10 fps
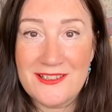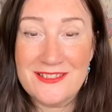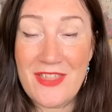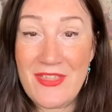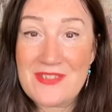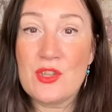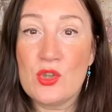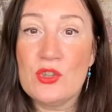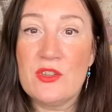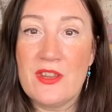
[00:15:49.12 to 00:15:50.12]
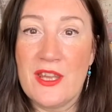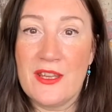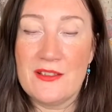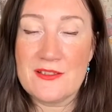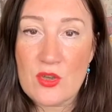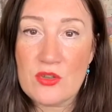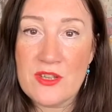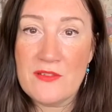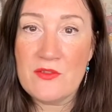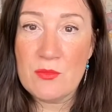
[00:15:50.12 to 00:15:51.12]
then that's a good thing. It's a good
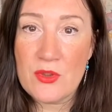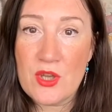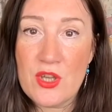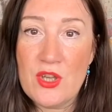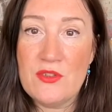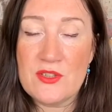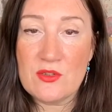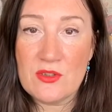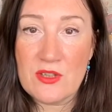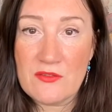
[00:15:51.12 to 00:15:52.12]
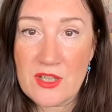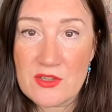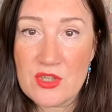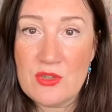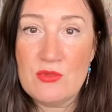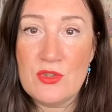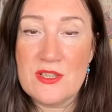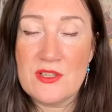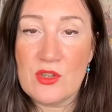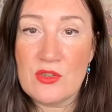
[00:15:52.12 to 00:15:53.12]
thing for Mother Earth, it's a good thing for our children,
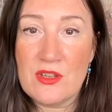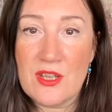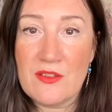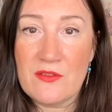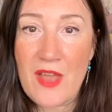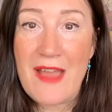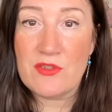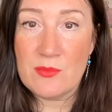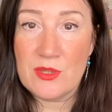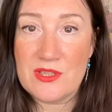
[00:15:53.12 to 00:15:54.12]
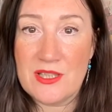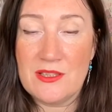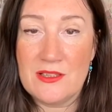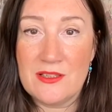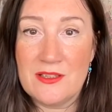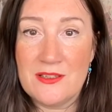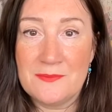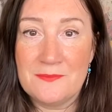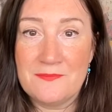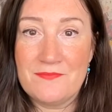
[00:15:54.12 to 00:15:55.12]
it's a good thing for everybody.
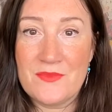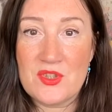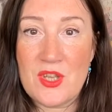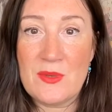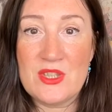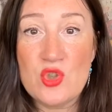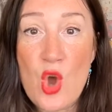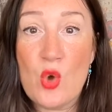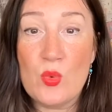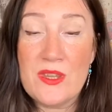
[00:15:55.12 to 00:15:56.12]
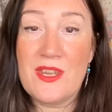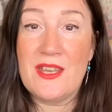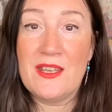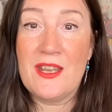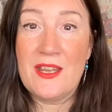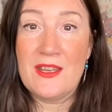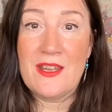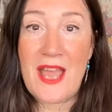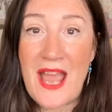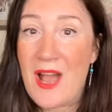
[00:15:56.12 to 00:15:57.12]
So it's not within
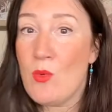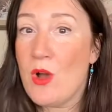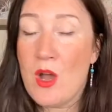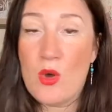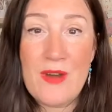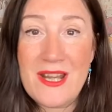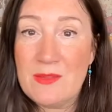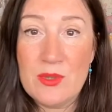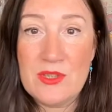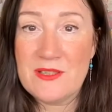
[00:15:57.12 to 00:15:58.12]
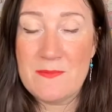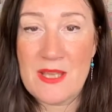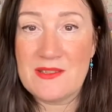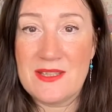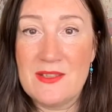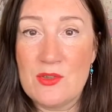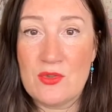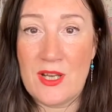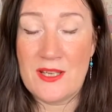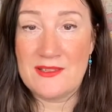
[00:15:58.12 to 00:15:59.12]
our or anybody's best
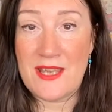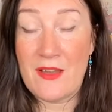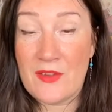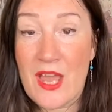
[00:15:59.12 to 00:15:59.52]
interest to have